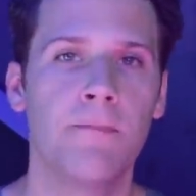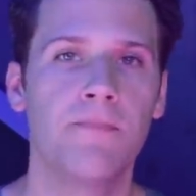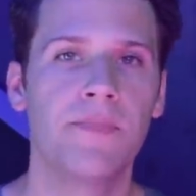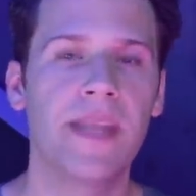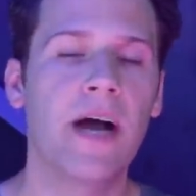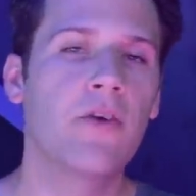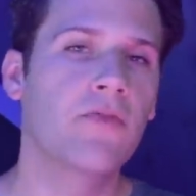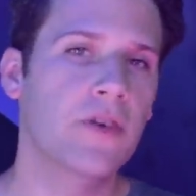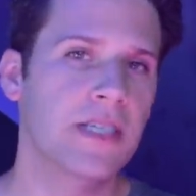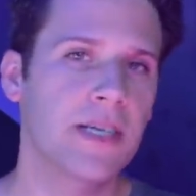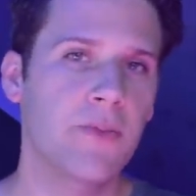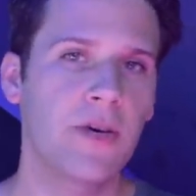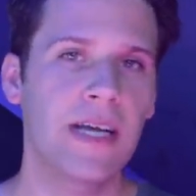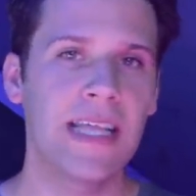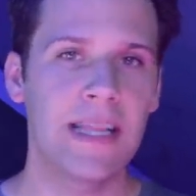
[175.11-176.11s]
Now, for
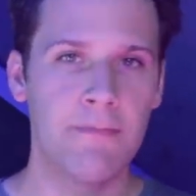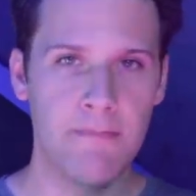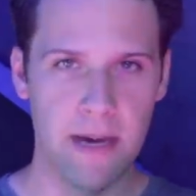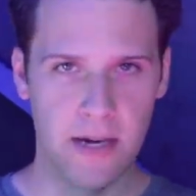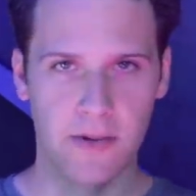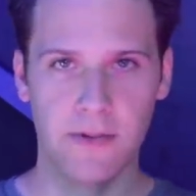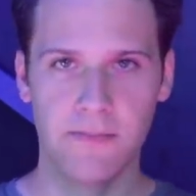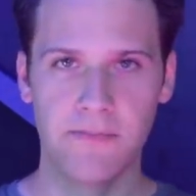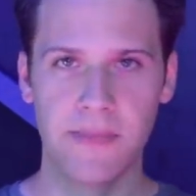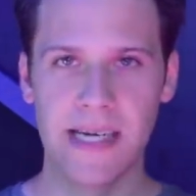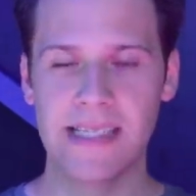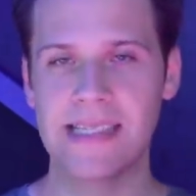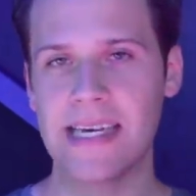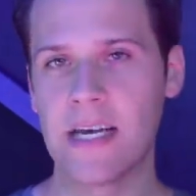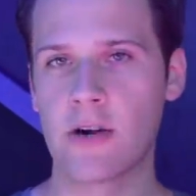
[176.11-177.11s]
someone in the middle
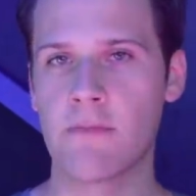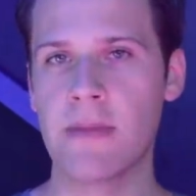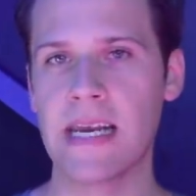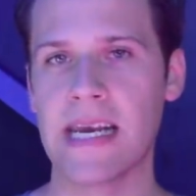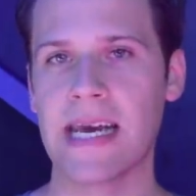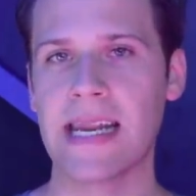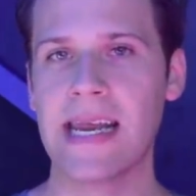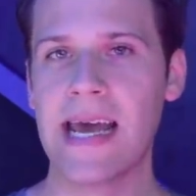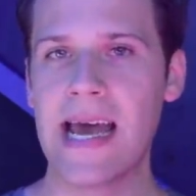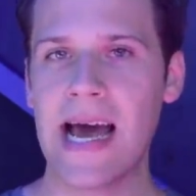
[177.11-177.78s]
that's intermediate,